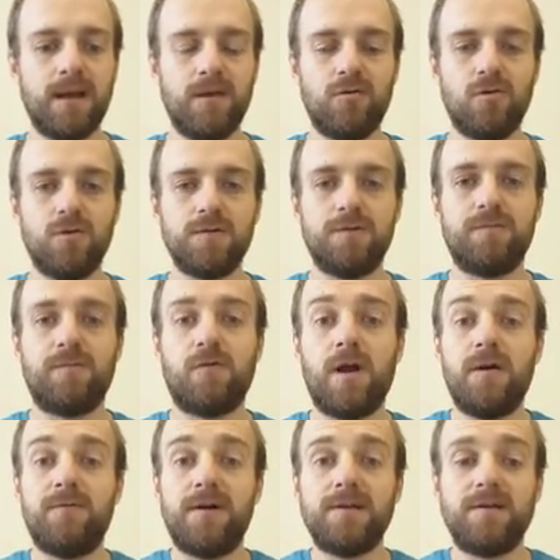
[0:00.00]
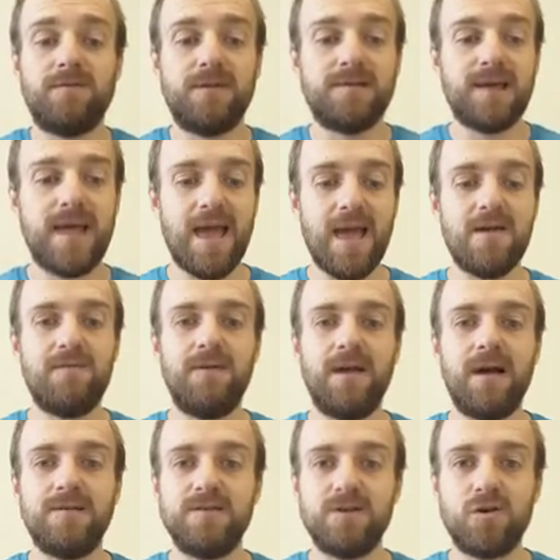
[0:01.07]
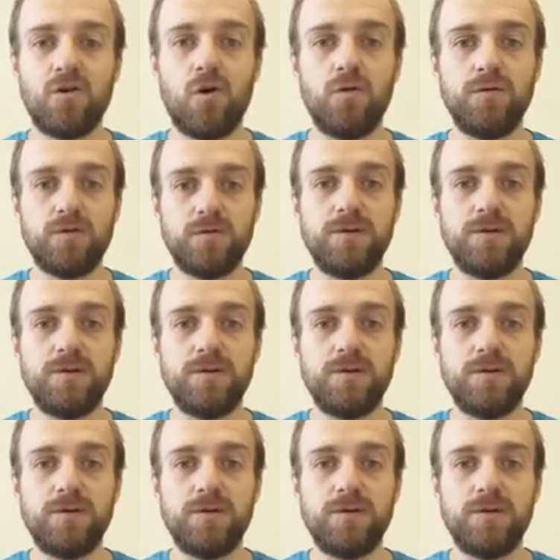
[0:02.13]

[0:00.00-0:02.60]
Then you can also try and find something as heavy as his coat.